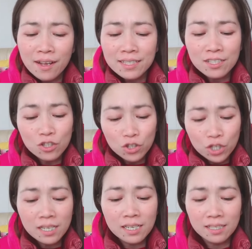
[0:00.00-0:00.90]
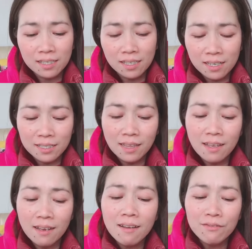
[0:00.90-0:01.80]
as Jesus
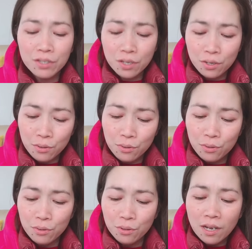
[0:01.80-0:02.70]
loves you.